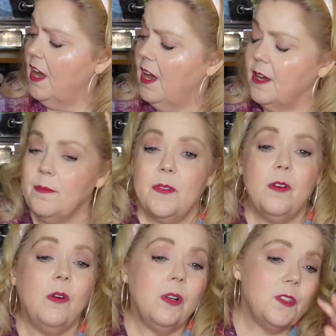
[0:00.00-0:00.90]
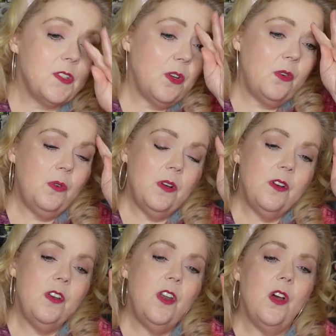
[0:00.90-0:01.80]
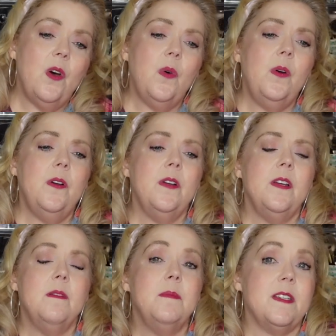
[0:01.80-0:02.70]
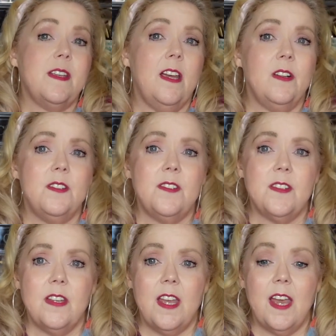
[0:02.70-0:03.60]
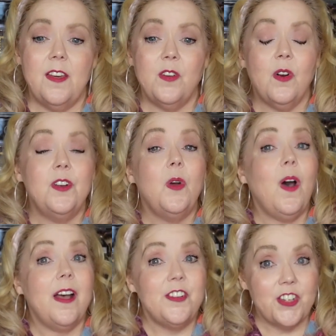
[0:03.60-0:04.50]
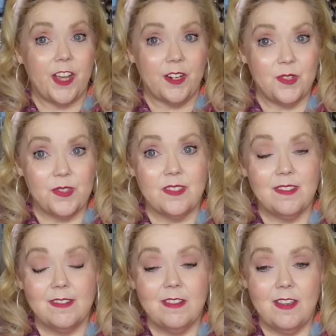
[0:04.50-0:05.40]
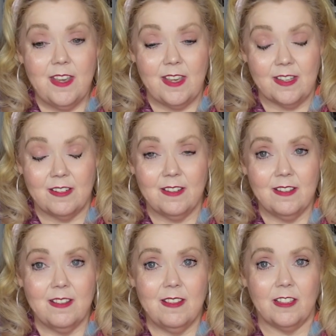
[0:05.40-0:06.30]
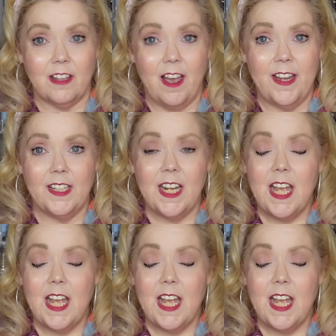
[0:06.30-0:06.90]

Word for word: Um, there are also no mascaras, and there are no eyeshadows in the line.